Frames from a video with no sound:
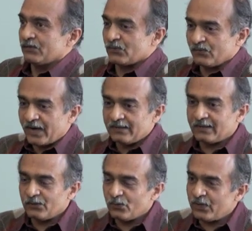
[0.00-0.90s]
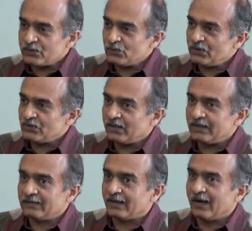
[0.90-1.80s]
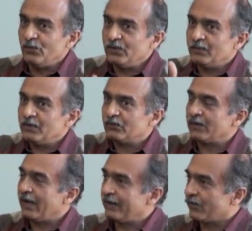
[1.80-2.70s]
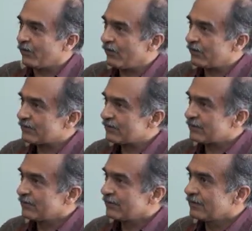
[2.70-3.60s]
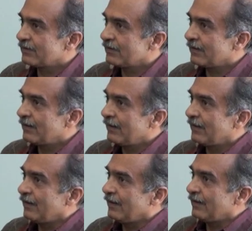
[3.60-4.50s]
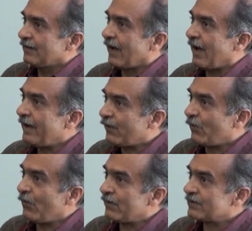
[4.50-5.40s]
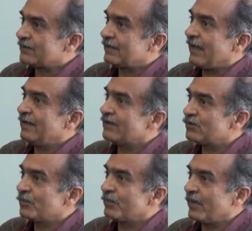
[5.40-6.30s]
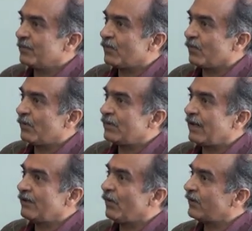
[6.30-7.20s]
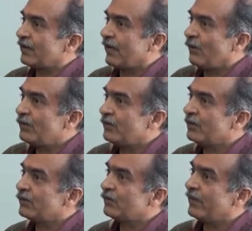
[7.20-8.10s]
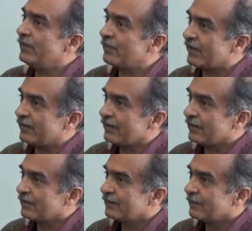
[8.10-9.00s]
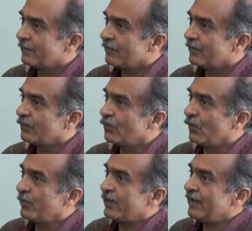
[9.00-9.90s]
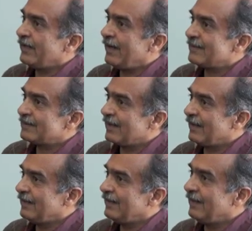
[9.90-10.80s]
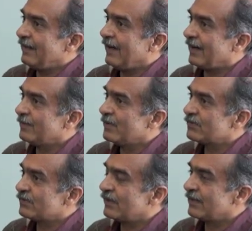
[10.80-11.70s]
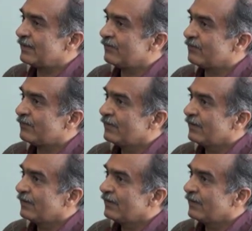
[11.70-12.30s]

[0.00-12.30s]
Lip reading: So while the lower judiciary is accountable to the high courts, the high courts and the Supreme Court are not accountable to anybody. Nobody has any administrative